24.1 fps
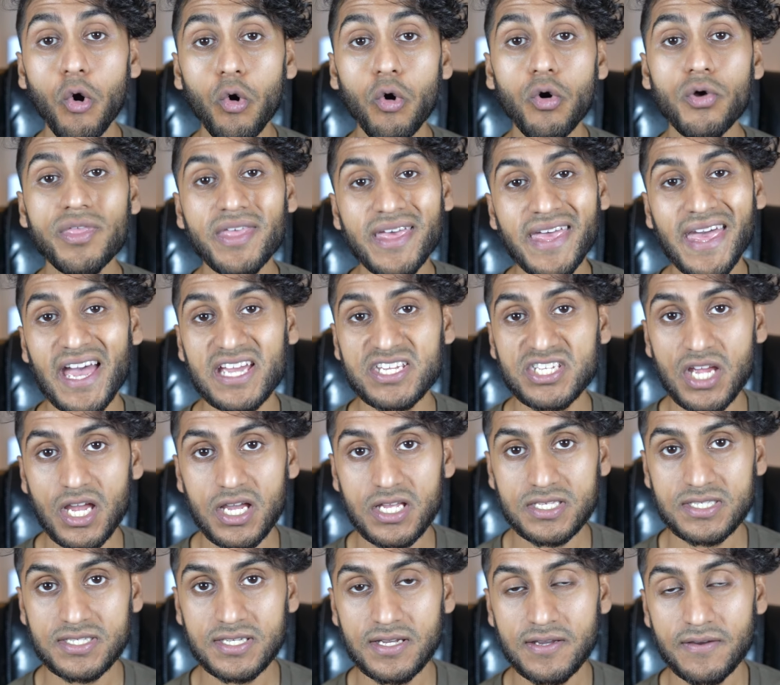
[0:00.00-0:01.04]
or the cash
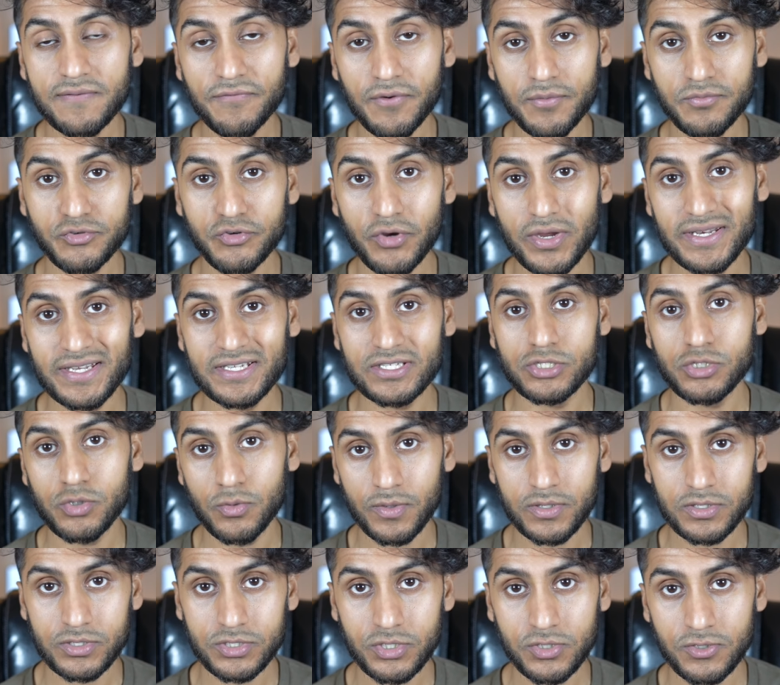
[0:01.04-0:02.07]
ISA from Trading
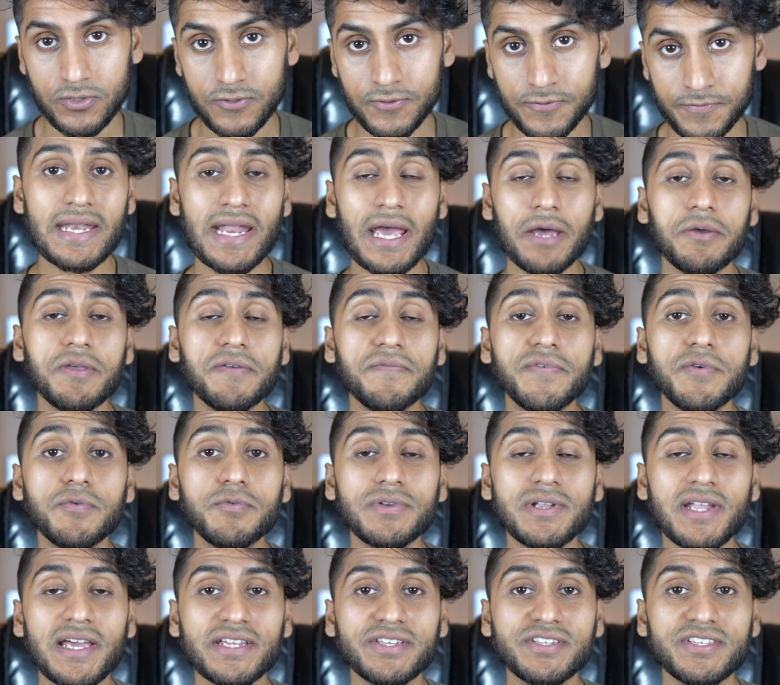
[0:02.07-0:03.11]
212. Now, if you
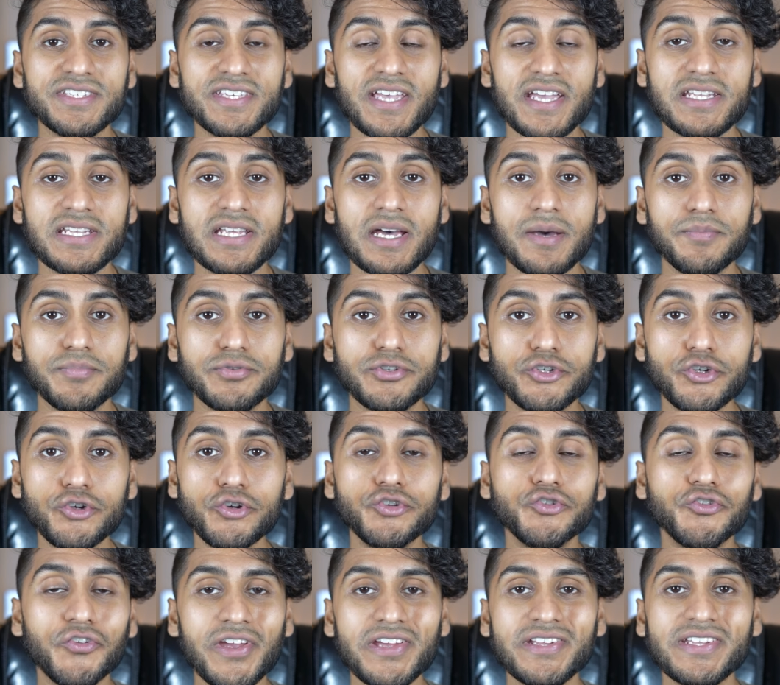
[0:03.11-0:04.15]
would like to sign up to
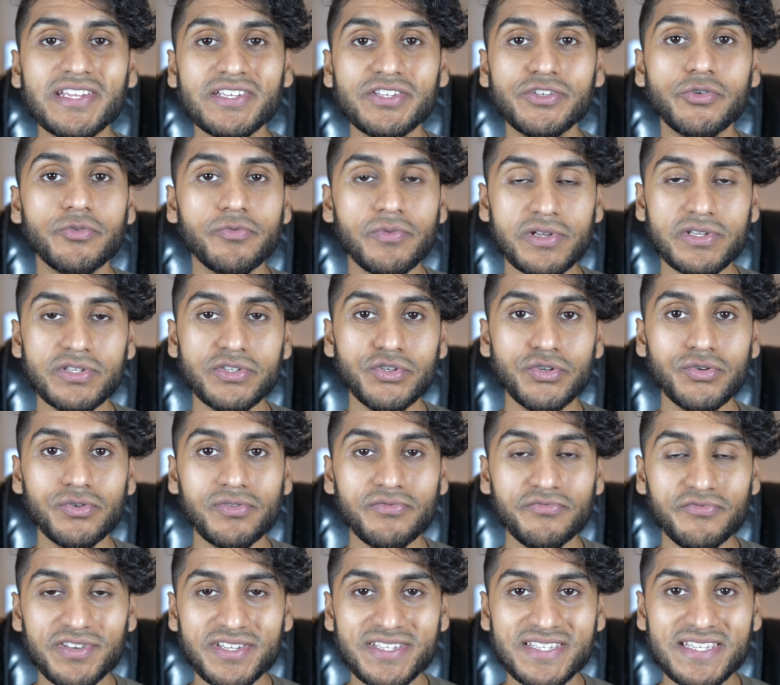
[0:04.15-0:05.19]
Trading 212
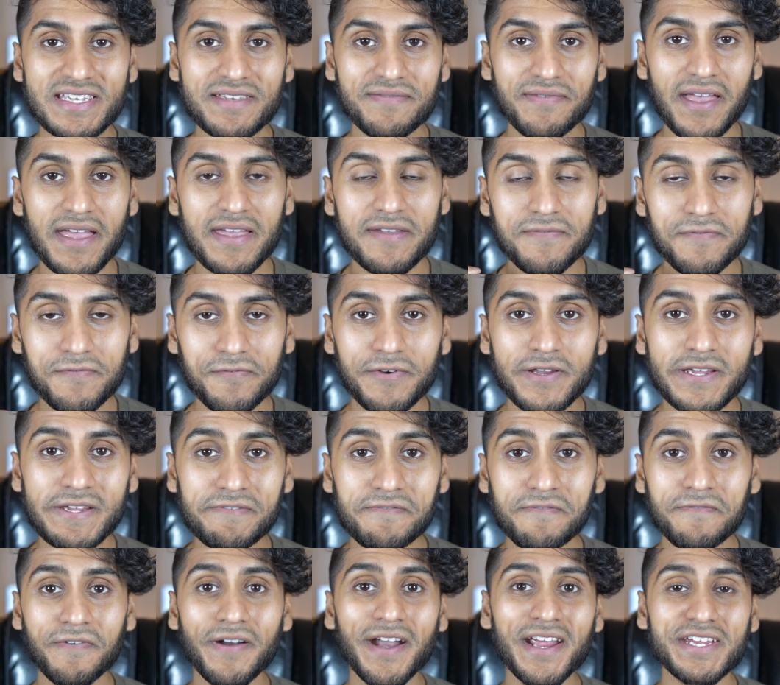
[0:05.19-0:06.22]
and receive a free
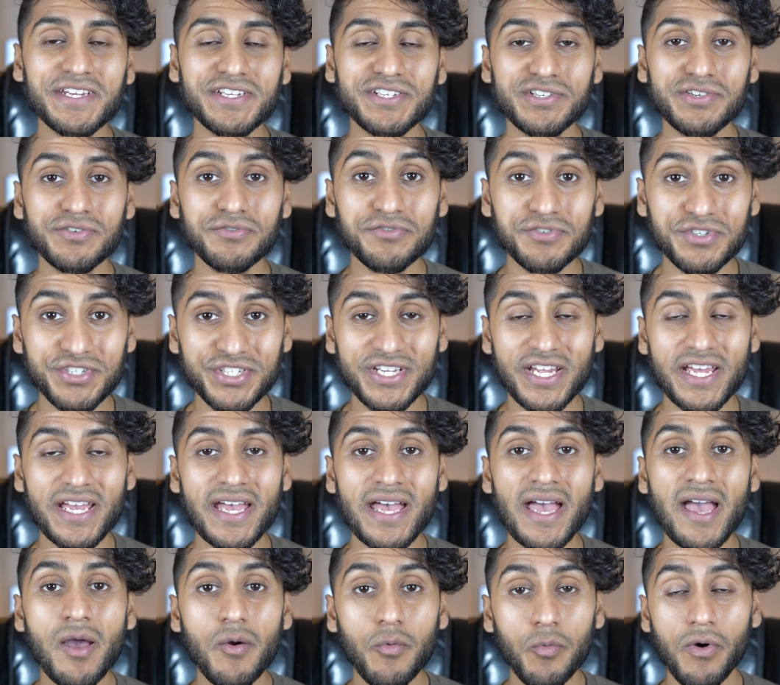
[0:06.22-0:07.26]
fractional
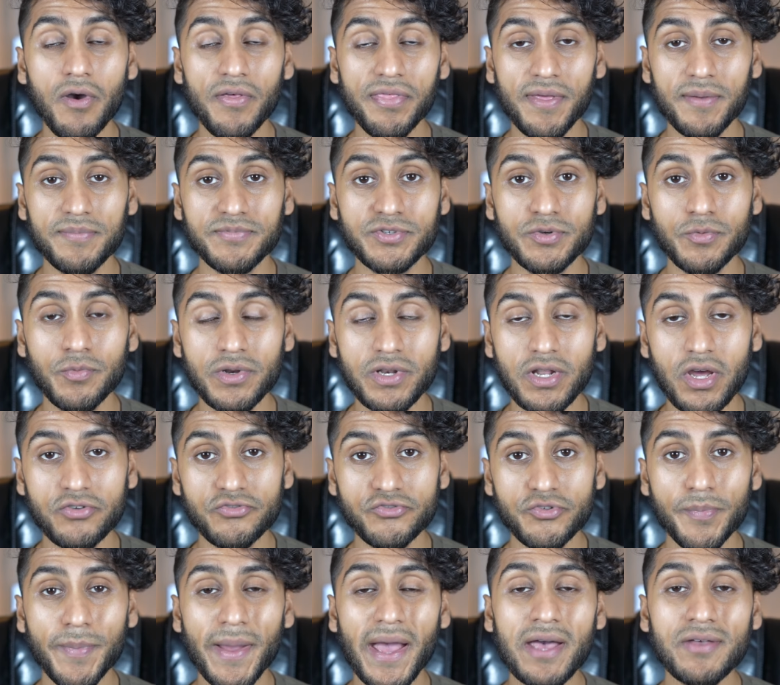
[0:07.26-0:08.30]
share worth up to
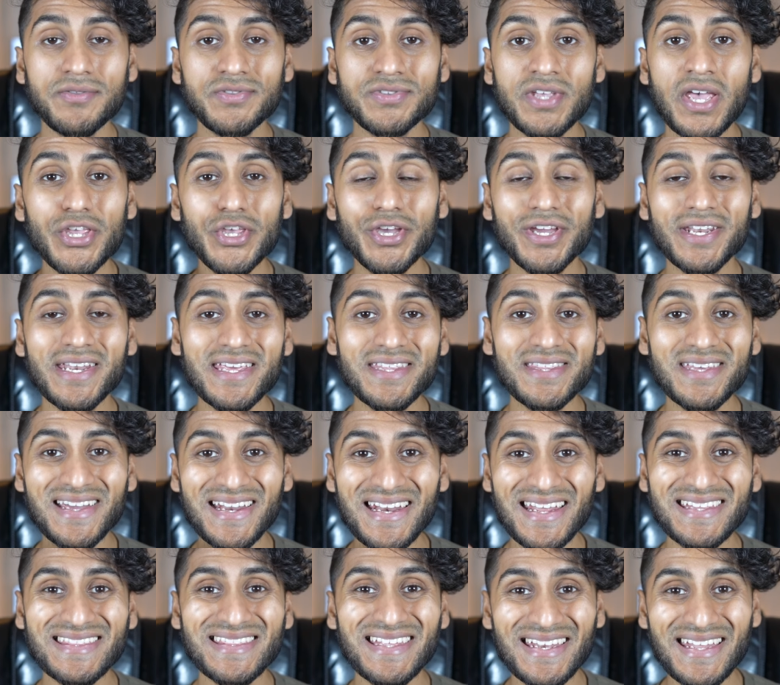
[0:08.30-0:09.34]
£100, you can either
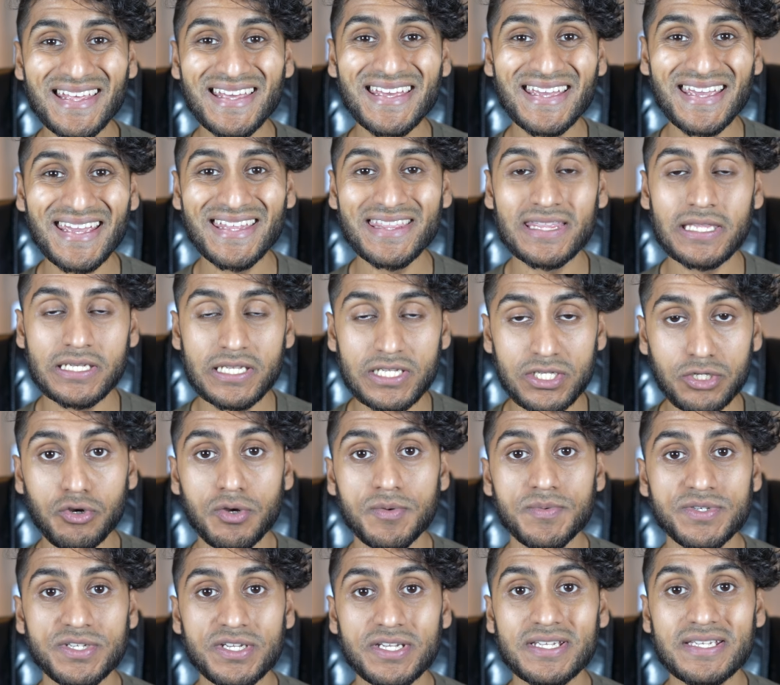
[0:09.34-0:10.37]
click the link in the
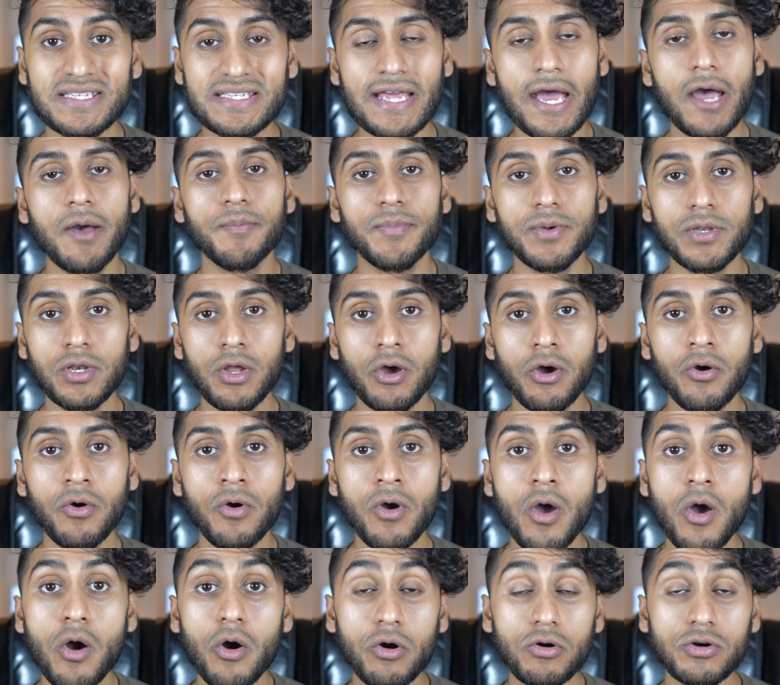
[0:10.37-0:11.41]
description down
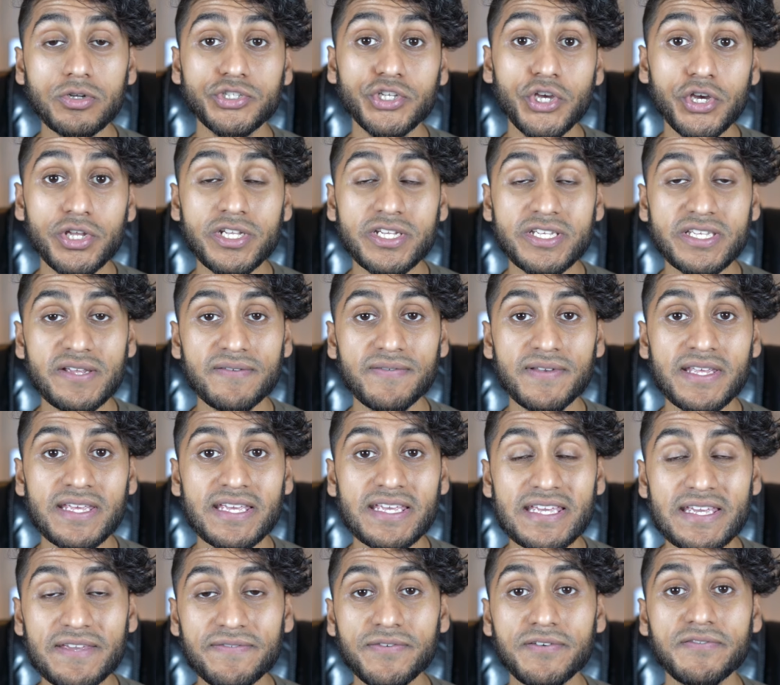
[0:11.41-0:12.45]
below. Alternatively,
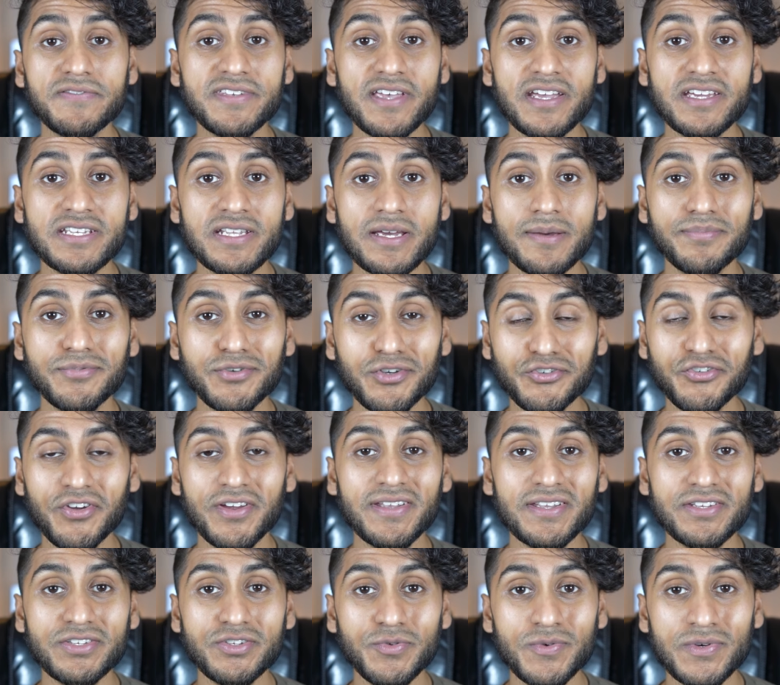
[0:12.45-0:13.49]
if you've signed up to
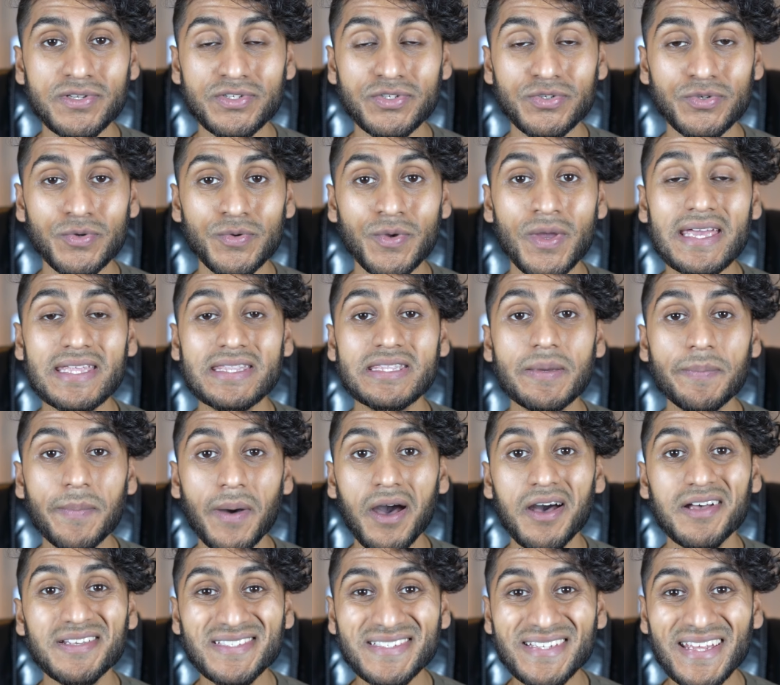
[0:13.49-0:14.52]
Trading 212 in the
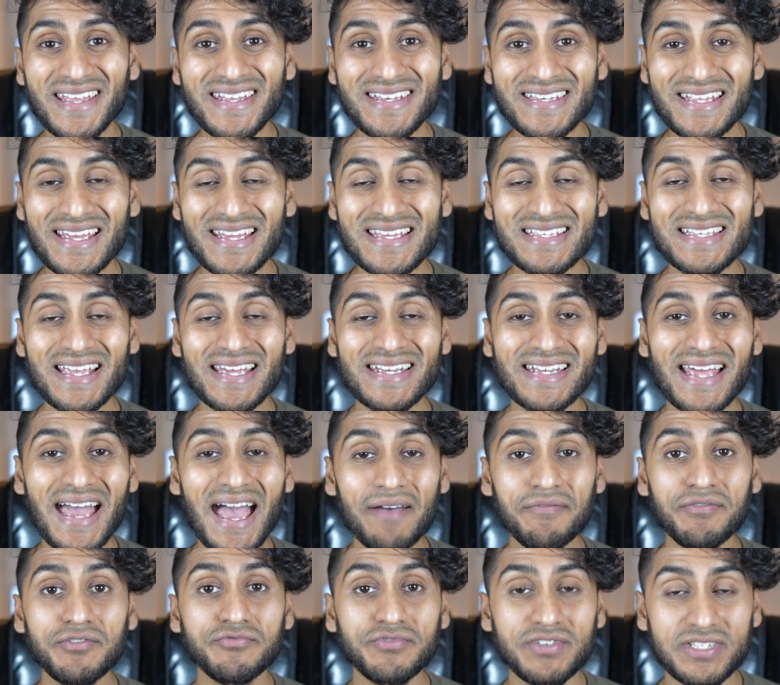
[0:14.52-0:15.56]
past 10 days and
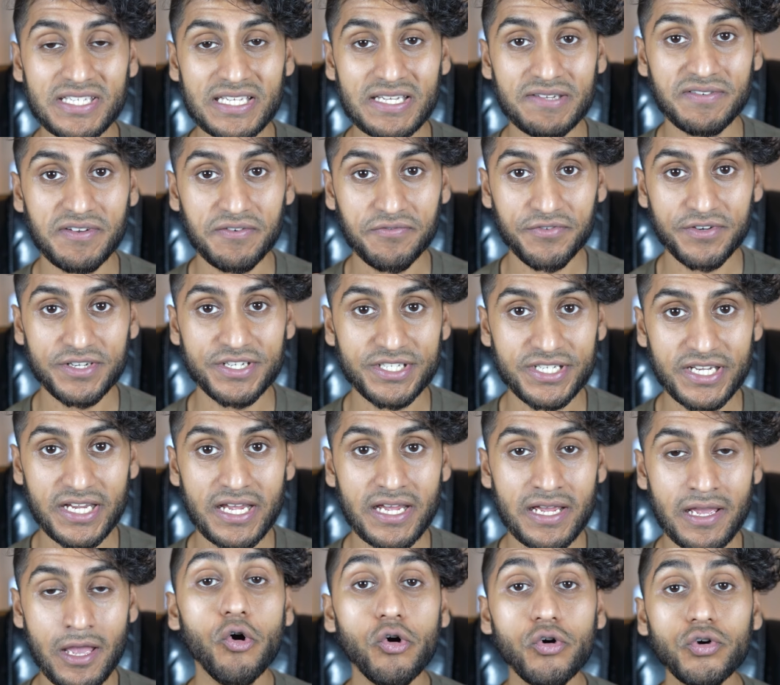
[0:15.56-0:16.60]
haven't received a free
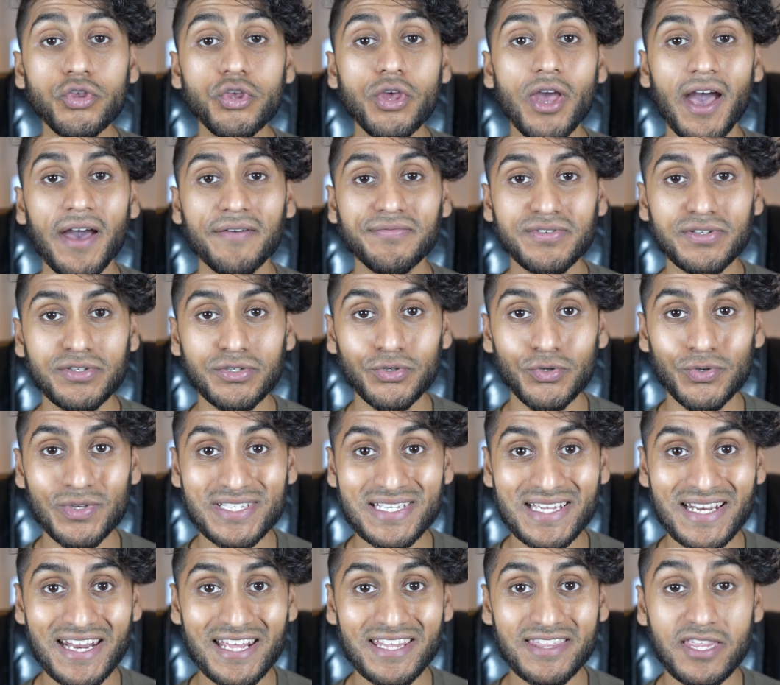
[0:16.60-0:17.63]
share, all you have to do
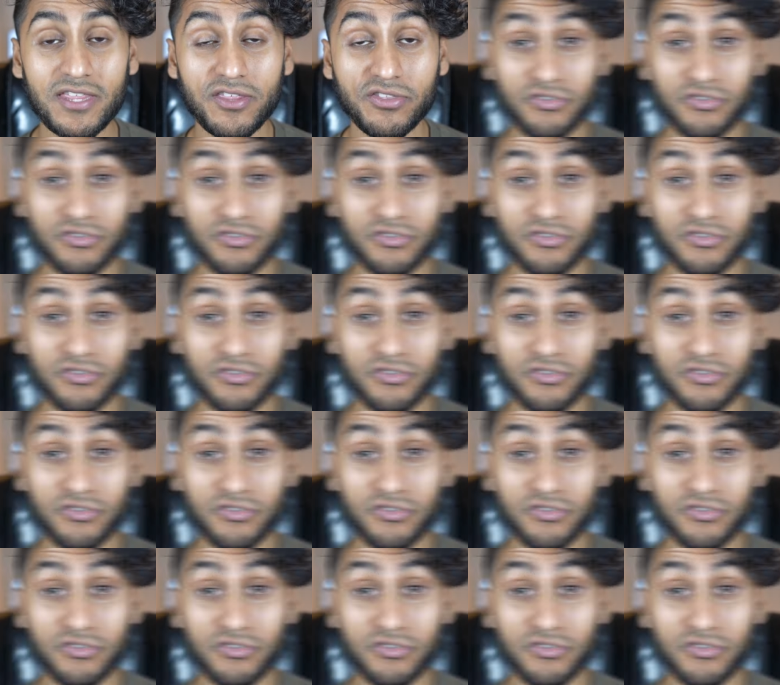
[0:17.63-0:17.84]
is click the